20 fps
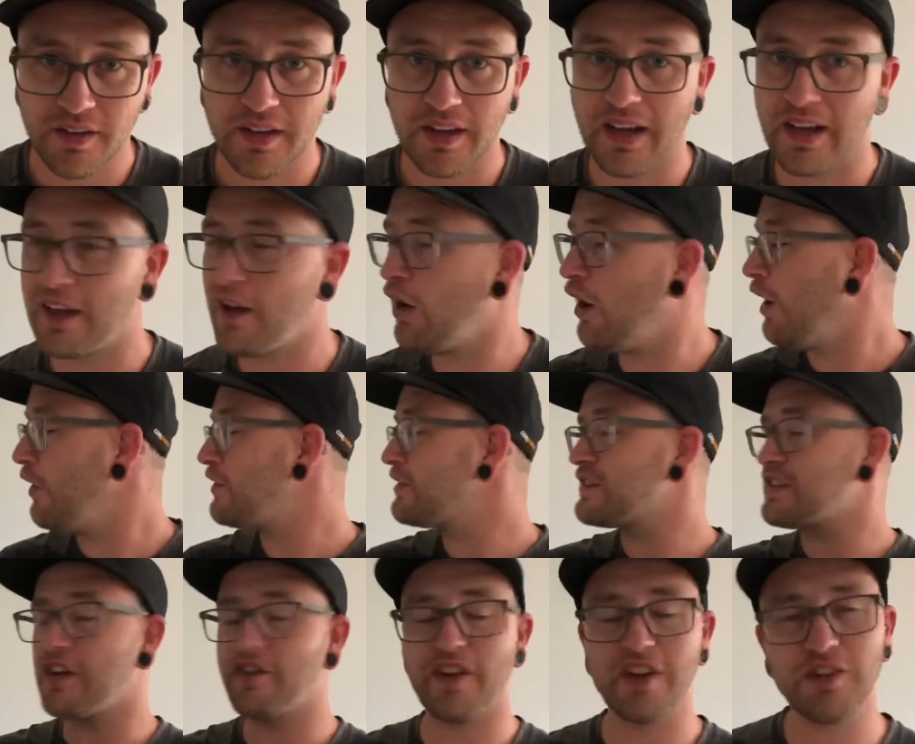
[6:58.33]
and get all the
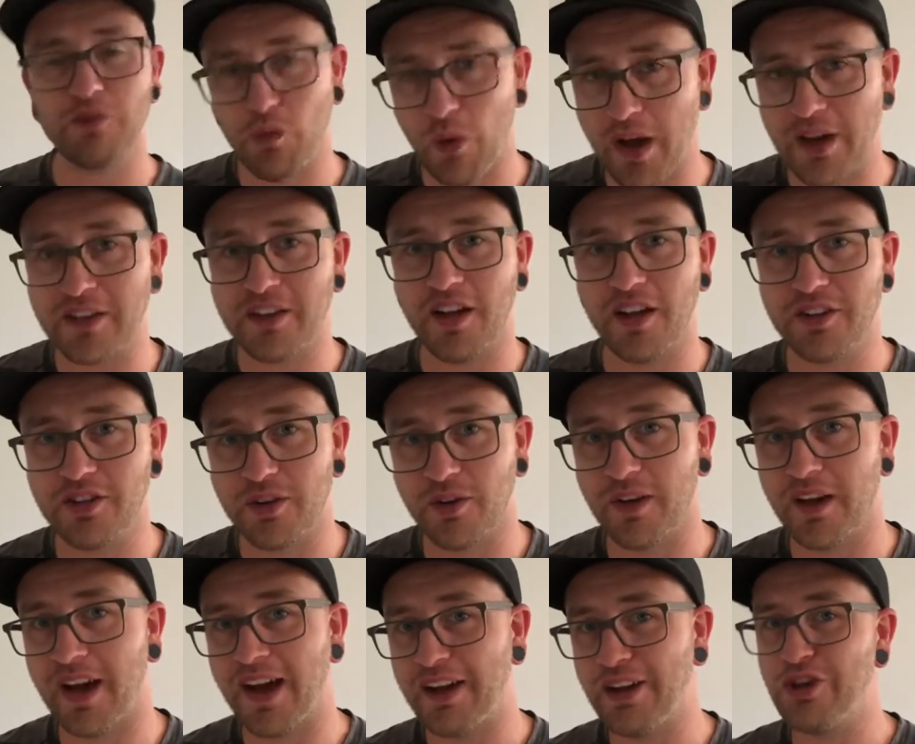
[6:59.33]
stuff I want done to
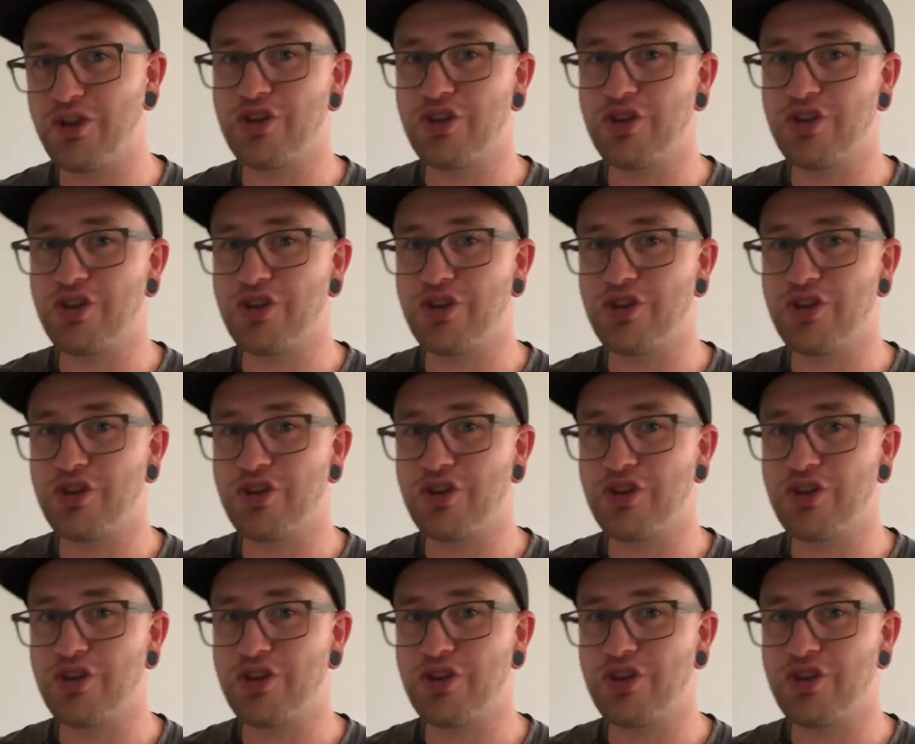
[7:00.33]
it, I need